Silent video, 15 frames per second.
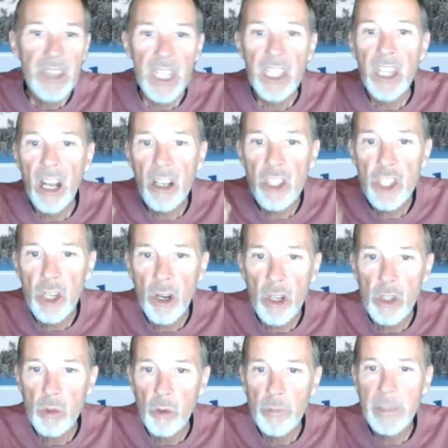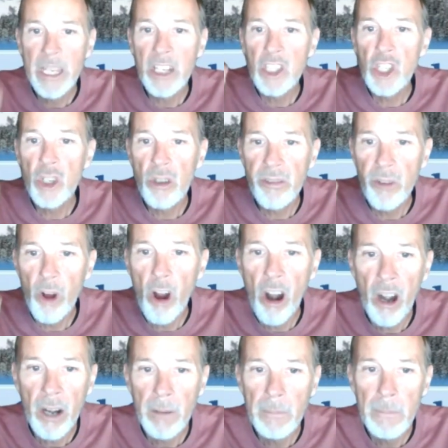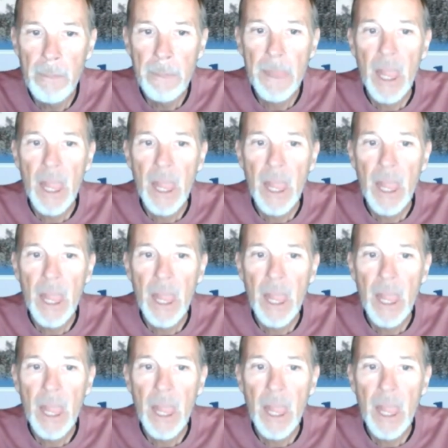The young church will be a cheerful heart.